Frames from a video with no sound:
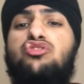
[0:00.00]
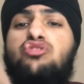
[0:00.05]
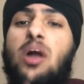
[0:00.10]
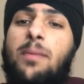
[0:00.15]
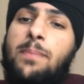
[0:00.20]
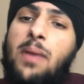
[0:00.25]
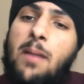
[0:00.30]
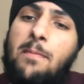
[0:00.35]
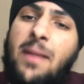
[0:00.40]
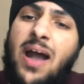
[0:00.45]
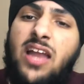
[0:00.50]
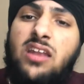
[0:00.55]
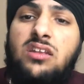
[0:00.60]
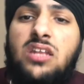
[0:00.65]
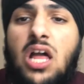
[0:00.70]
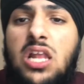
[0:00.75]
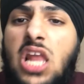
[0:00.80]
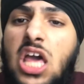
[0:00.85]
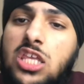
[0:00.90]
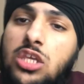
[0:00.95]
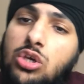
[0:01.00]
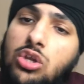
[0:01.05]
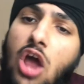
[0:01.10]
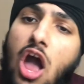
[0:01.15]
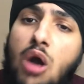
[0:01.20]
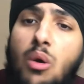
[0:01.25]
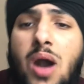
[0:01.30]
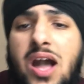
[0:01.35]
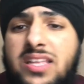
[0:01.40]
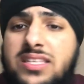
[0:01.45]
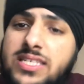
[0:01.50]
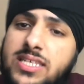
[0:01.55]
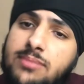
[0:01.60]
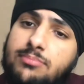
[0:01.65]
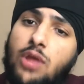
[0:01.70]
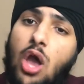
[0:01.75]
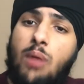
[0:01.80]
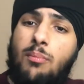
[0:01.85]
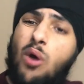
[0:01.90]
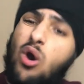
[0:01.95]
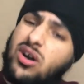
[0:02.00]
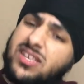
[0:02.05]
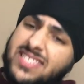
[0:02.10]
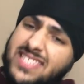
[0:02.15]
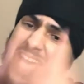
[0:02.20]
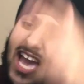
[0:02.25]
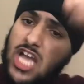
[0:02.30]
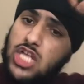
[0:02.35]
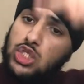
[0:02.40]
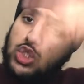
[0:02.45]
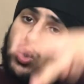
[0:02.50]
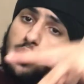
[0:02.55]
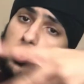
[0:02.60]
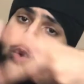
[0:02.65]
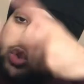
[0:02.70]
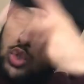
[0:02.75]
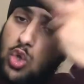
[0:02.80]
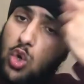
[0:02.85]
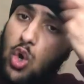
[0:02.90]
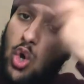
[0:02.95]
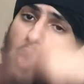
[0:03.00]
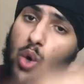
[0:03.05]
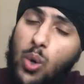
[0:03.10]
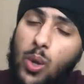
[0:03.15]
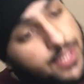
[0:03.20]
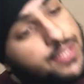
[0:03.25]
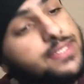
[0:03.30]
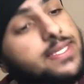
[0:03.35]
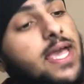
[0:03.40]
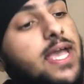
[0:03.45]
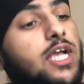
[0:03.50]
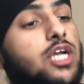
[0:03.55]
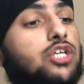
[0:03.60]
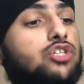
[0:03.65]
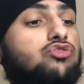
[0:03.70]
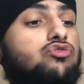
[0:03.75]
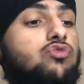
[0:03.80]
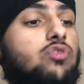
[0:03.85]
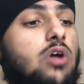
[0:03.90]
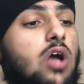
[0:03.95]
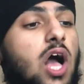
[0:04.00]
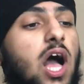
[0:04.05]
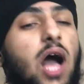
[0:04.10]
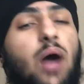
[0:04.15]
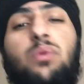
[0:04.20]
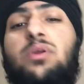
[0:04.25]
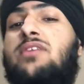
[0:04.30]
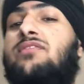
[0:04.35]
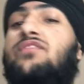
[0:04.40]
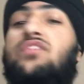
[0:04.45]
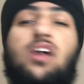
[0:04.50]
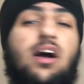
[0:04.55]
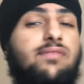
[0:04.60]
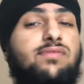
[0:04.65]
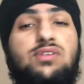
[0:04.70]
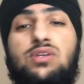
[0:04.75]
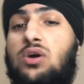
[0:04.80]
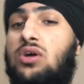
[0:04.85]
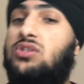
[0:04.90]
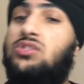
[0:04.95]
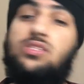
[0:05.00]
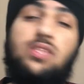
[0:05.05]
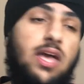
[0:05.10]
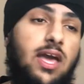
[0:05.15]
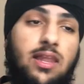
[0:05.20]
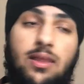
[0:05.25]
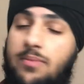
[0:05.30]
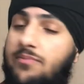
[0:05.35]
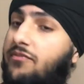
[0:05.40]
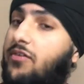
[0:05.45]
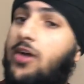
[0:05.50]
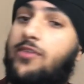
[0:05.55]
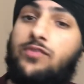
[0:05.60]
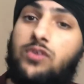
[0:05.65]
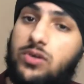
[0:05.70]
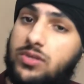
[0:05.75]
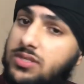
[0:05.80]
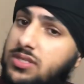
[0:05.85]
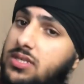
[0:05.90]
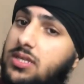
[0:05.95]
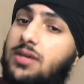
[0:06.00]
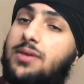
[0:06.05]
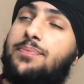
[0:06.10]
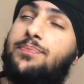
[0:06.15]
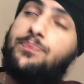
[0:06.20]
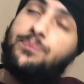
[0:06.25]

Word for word: Drop your man down like you don't want him no more. Say too, I would have loved to go to the LM5 concert.